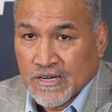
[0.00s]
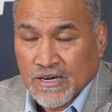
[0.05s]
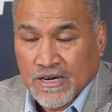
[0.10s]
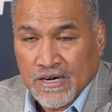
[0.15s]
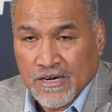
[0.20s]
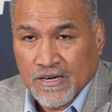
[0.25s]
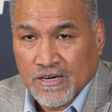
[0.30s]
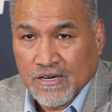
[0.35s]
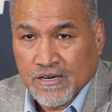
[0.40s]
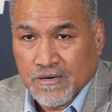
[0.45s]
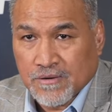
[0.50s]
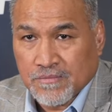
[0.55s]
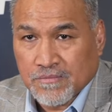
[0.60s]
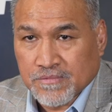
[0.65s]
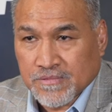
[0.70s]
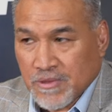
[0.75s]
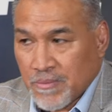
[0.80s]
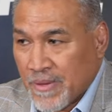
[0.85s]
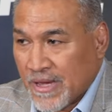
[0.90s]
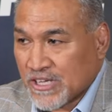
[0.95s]

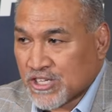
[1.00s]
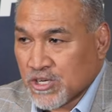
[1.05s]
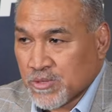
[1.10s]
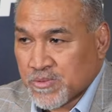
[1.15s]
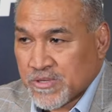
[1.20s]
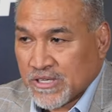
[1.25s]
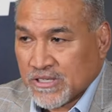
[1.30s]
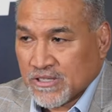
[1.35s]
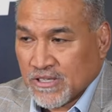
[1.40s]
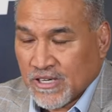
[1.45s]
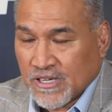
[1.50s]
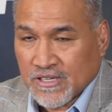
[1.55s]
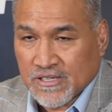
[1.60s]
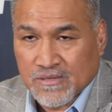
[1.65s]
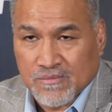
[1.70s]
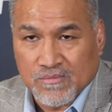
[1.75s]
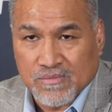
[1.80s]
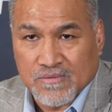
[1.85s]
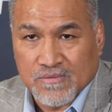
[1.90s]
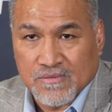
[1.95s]
um, the matchups and,
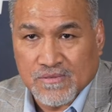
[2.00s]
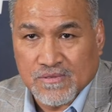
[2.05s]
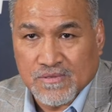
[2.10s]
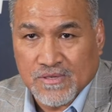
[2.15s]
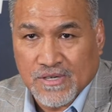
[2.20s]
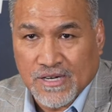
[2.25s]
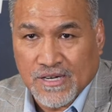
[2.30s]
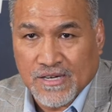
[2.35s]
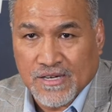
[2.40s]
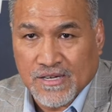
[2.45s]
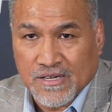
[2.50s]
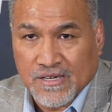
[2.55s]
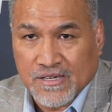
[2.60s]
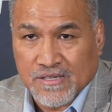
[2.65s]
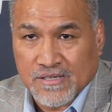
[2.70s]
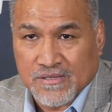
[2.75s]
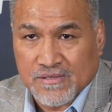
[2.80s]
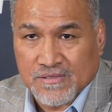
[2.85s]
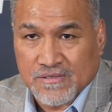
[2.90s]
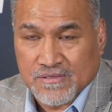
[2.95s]
and,
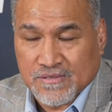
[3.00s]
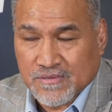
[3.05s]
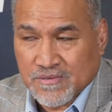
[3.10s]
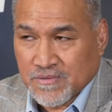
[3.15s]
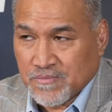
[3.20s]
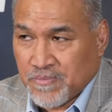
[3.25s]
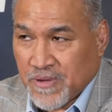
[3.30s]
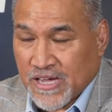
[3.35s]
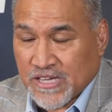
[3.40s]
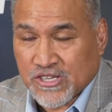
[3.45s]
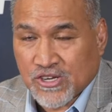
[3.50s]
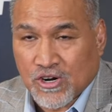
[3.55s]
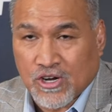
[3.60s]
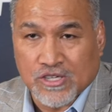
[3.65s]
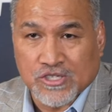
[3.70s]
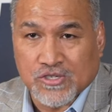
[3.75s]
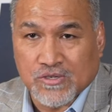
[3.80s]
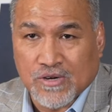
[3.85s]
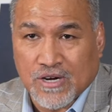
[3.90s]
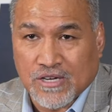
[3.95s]
and pass it
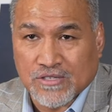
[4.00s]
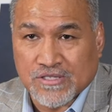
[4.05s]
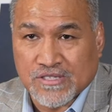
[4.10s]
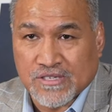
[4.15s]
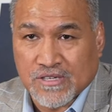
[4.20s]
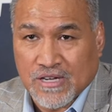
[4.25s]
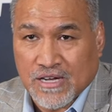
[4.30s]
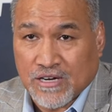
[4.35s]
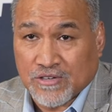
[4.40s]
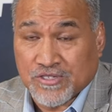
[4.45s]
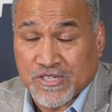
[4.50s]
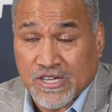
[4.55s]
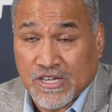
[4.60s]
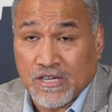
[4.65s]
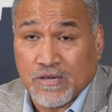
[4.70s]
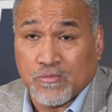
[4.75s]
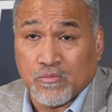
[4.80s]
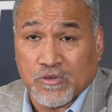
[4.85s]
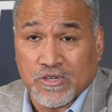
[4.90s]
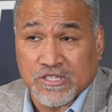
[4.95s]
on to our, t- our
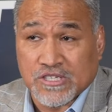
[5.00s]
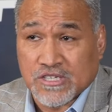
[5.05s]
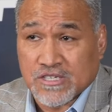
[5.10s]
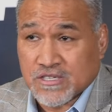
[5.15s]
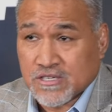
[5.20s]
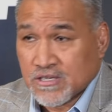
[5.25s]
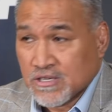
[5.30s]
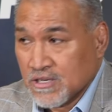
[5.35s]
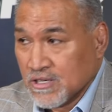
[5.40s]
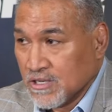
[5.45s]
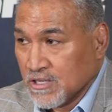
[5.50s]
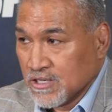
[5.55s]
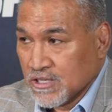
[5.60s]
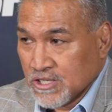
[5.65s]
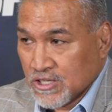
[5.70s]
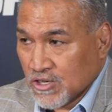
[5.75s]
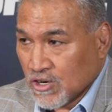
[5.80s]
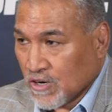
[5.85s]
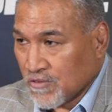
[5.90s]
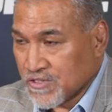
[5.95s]
team, which is
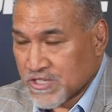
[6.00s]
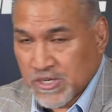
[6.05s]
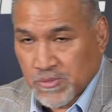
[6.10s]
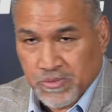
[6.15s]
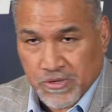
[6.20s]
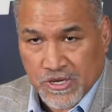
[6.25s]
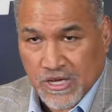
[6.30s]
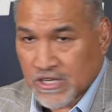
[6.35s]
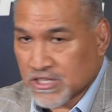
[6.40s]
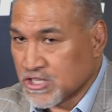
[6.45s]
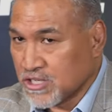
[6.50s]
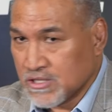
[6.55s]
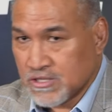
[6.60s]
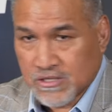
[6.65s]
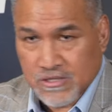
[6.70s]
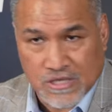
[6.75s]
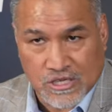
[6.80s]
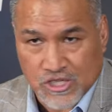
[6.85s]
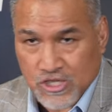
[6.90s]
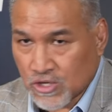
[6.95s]
you know, obviously
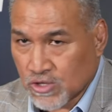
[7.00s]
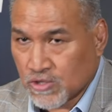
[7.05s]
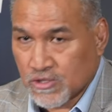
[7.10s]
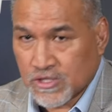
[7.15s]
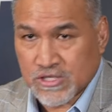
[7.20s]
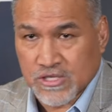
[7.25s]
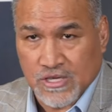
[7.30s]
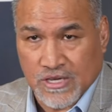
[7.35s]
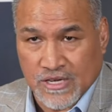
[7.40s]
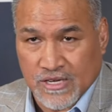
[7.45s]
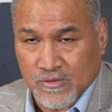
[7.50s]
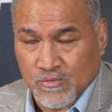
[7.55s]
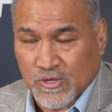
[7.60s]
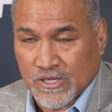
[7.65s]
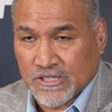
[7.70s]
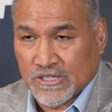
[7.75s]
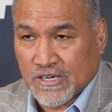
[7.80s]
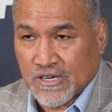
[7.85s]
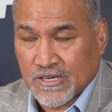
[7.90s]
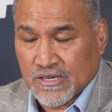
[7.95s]
production, digital, and, and
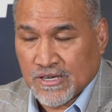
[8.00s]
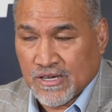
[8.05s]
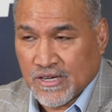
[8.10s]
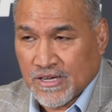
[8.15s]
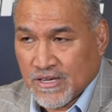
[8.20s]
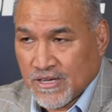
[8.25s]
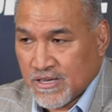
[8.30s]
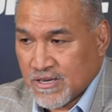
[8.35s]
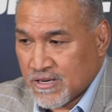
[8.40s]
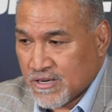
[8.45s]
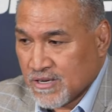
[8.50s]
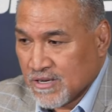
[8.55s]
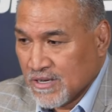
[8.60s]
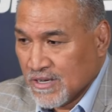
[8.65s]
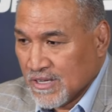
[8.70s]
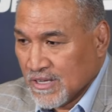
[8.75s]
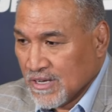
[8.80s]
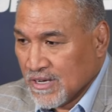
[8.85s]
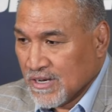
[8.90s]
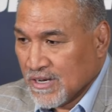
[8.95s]
whatnot. And
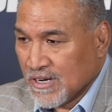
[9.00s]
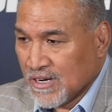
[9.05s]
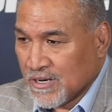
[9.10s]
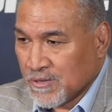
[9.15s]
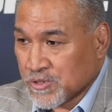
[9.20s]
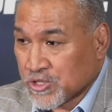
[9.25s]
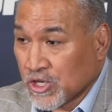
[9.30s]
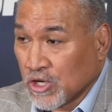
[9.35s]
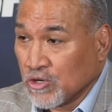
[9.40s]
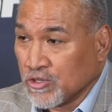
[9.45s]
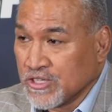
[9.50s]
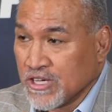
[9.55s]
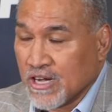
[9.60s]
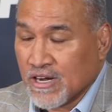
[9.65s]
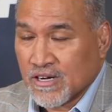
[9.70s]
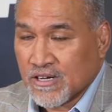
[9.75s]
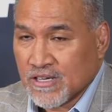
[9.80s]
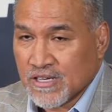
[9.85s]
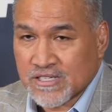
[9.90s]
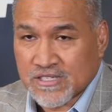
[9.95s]
um, so,
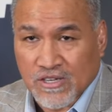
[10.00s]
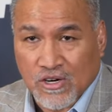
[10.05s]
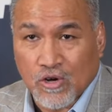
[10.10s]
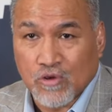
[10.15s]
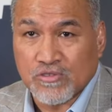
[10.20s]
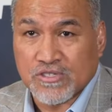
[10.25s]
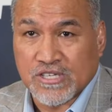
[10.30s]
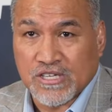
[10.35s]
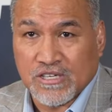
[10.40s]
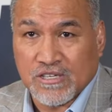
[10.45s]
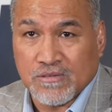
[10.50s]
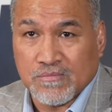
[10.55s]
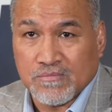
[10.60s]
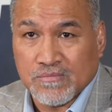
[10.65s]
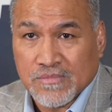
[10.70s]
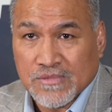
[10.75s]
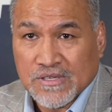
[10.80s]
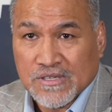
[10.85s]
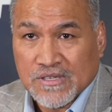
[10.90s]
yeah, it's a whole team